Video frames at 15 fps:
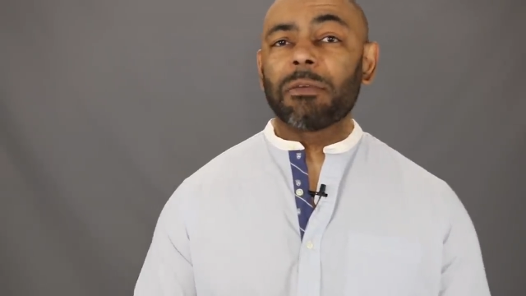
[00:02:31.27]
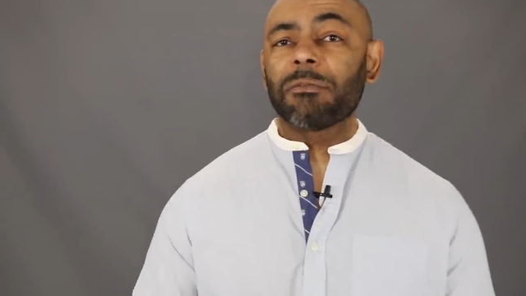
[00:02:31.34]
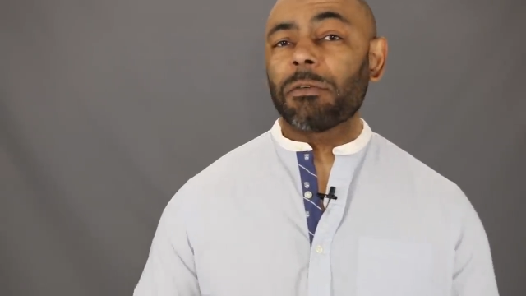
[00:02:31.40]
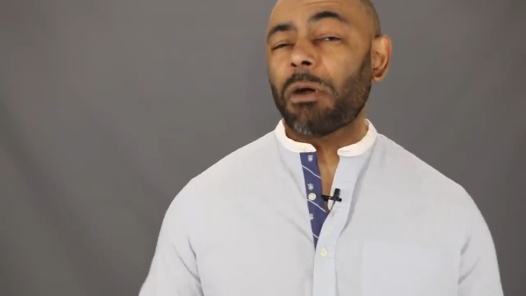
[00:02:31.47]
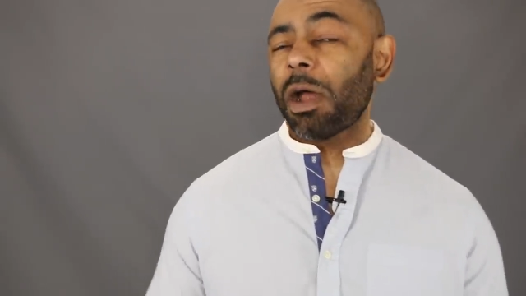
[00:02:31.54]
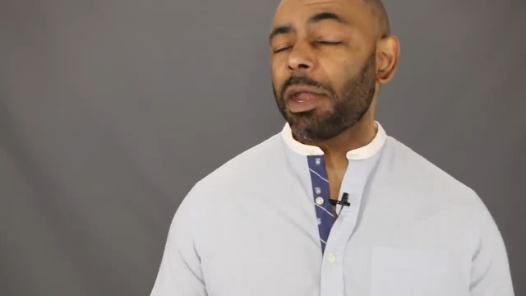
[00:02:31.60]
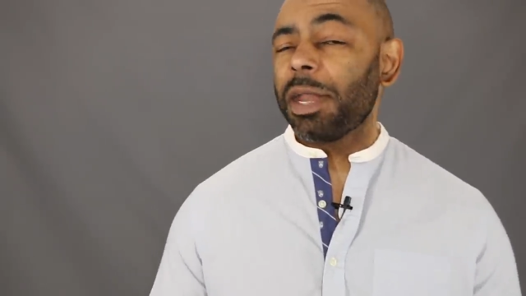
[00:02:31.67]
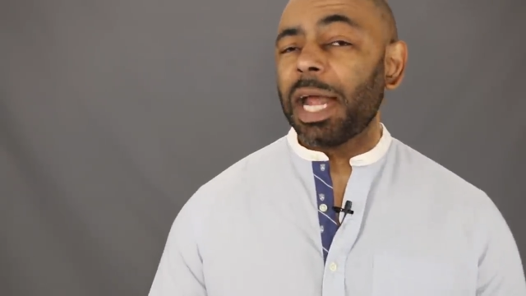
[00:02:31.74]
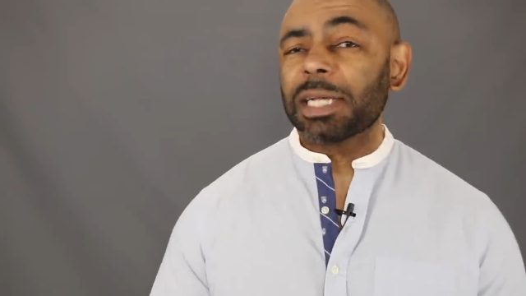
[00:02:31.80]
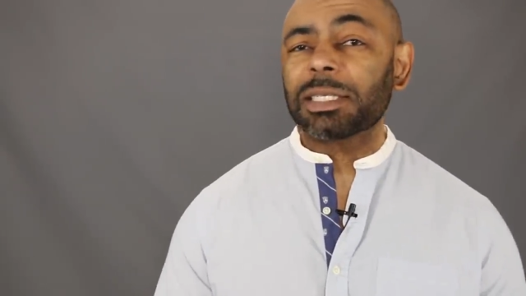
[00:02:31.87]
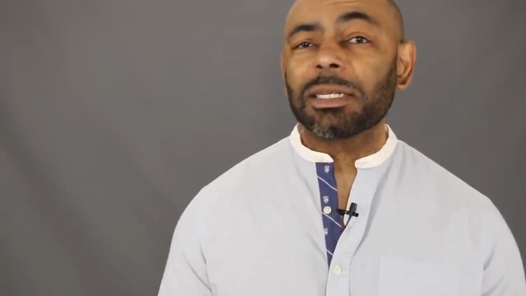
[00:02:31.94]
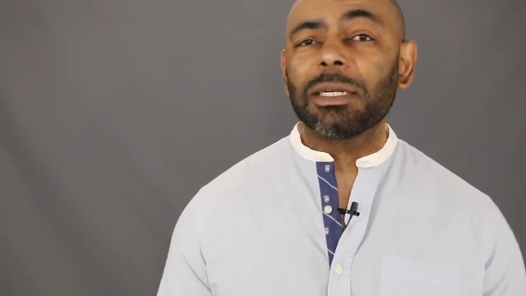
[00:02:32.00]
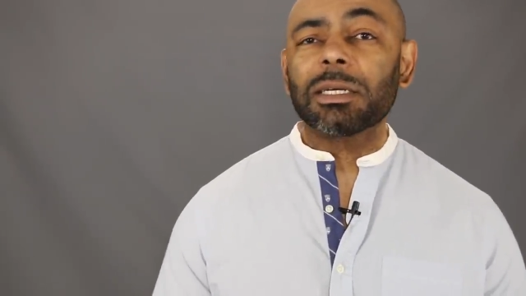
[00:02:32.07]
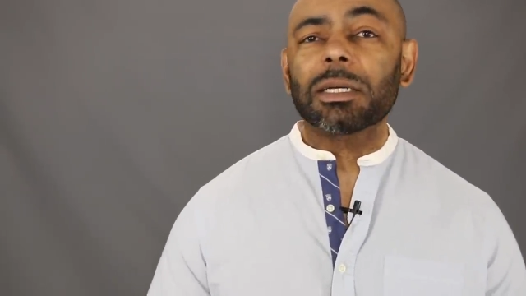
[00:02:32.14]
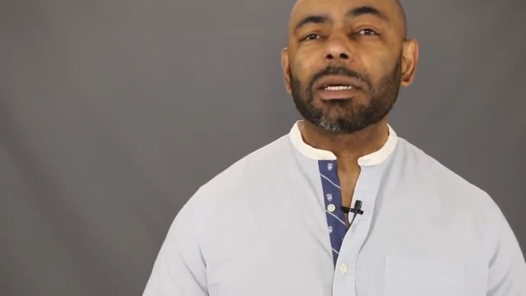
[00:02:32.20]
For our
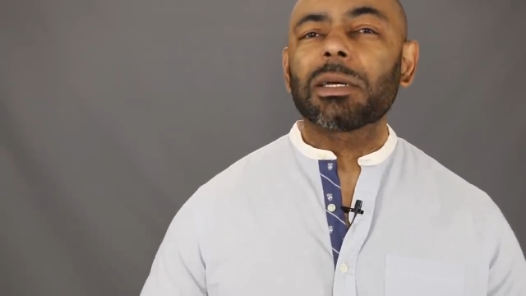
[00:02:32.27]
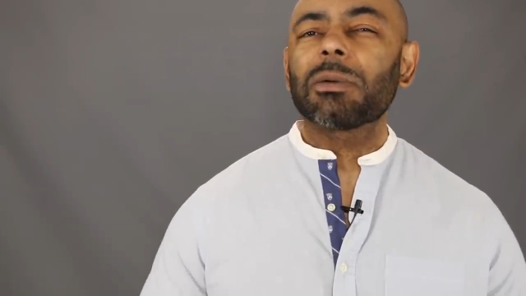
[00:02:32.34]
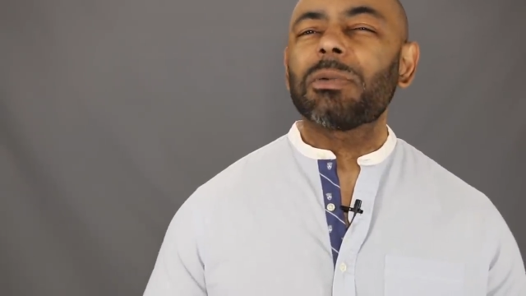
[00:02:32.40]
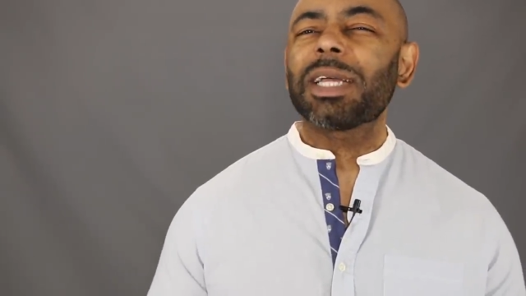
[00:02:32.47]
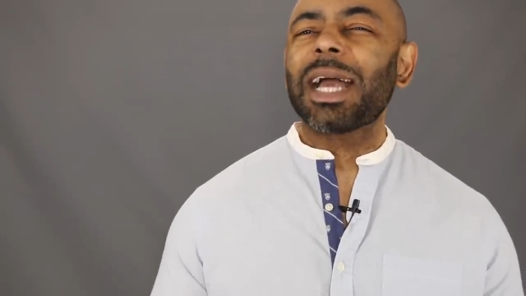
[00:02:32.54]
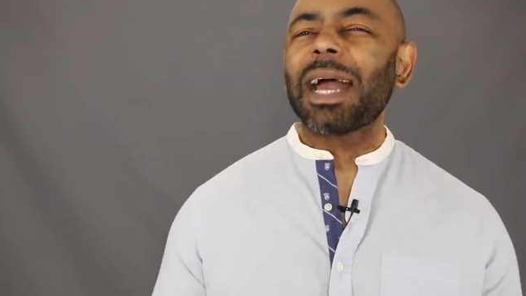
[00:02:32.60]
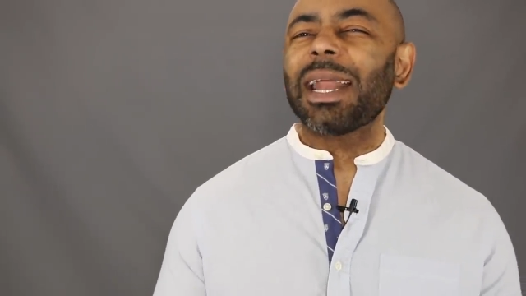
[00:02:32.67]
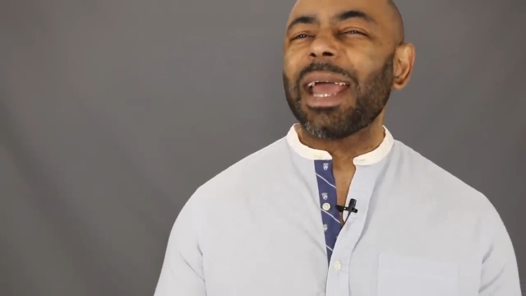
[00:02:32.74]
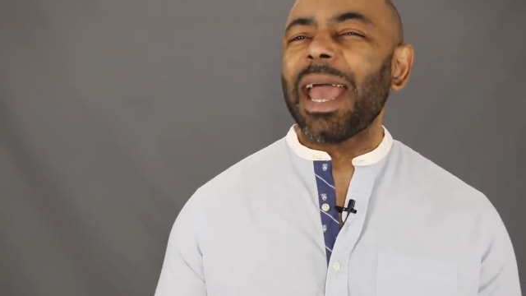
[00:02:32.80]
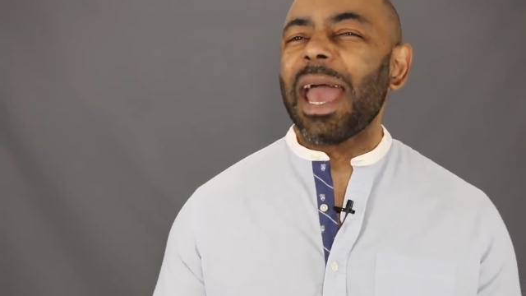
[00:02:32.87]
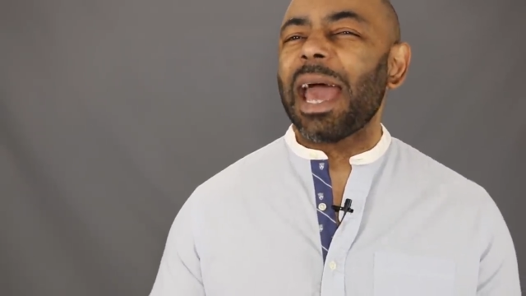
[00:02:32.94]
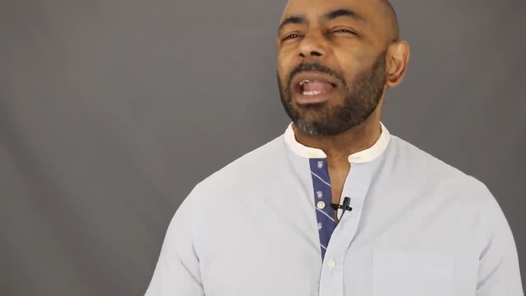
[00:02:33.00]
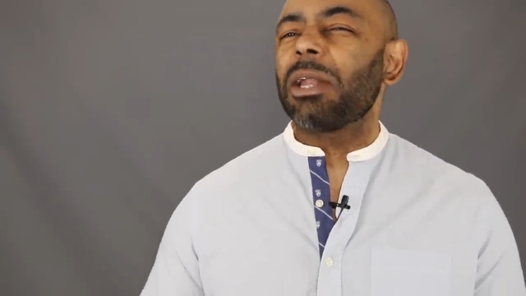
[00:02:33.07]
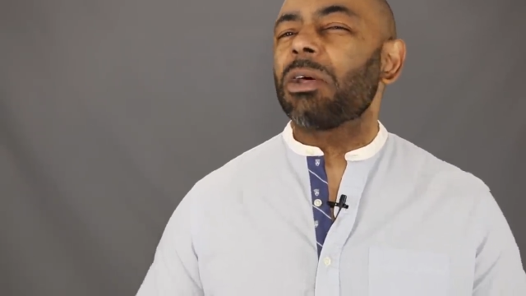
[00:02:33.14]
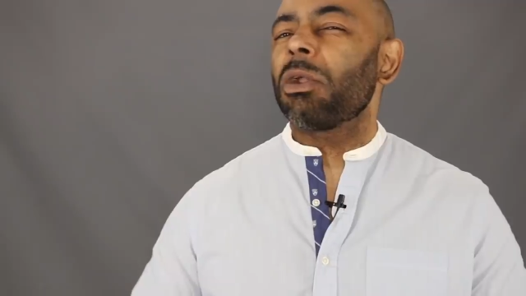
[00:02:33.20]
next look, we gotta
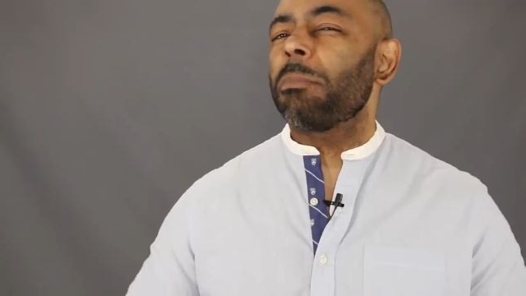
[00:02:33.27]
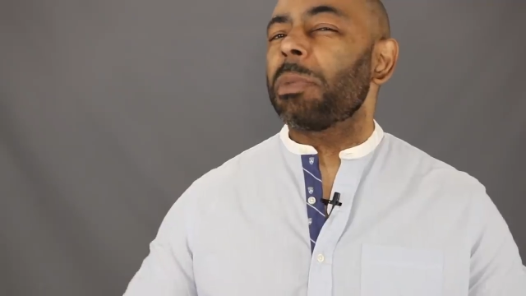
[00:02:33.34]
add a little